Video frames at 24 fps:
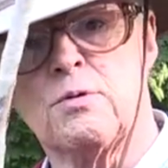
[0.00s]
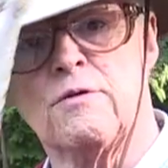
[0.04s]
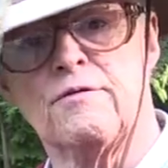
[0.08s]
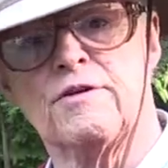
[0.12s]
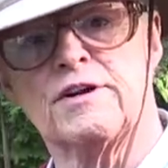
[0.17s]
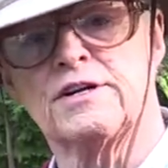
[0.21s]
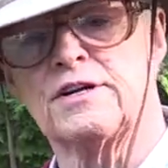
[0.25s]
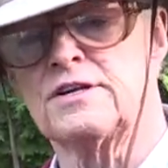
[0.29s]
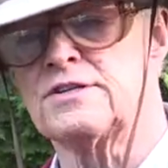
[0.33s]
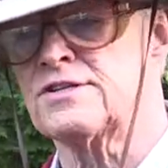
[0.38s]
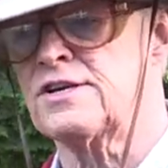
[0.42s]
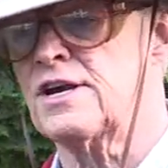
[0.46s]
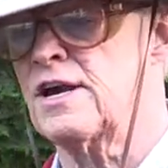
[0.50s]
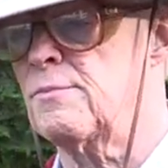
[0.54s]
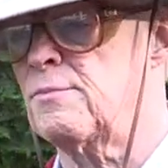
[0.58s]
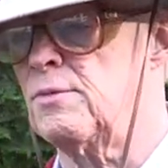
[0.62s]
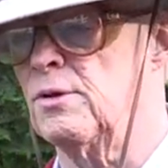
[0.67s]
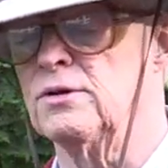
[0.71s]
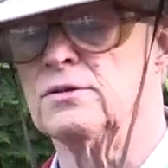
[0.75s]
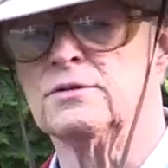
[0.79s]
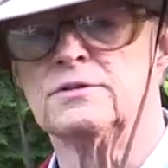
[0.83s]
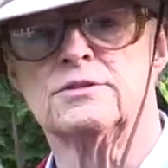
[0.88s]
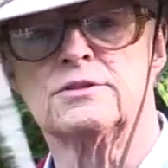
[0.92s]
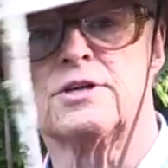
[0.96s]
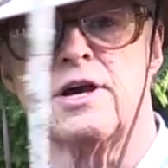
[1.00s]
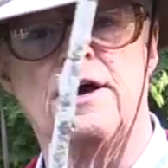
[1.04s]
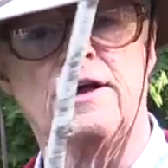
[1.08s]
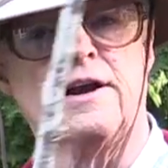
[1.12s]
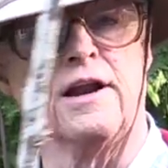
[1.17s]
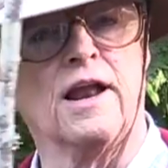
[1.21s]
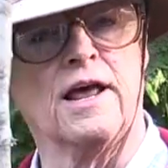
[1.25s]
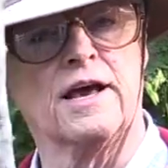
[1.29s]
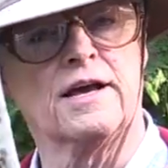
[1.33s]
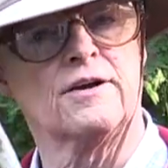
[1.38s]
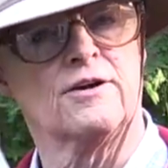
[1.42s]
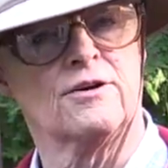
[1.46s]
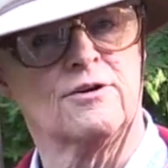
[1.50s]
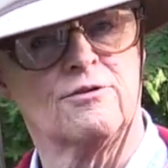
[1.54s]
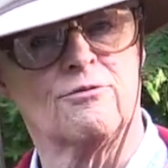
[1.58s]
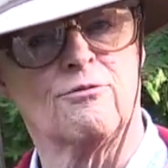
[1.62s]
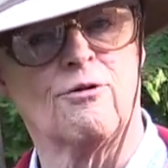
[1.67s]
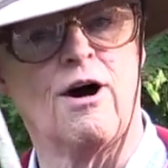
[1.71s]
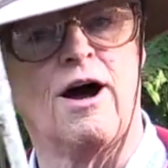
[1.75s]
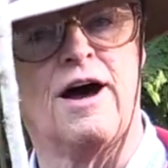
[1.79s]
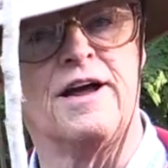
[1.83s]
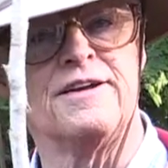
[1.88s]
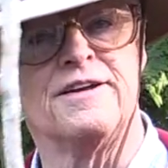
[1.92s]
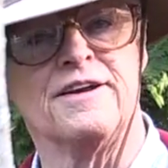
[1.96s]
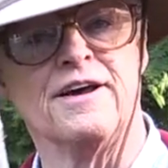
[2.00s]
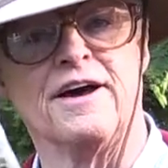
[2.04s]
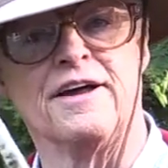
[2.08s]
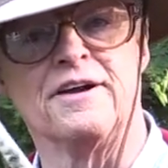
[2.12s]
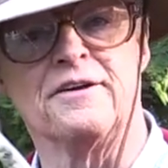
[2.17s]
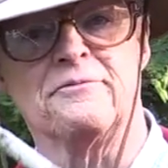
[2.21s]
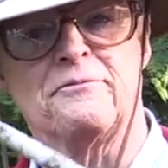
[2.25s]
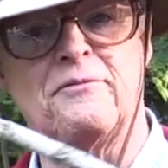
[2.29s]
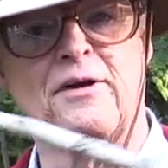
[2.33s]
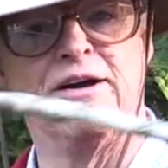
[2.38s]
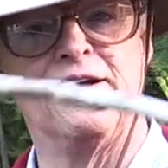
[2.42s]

perfect example. It's kind of like a rod, not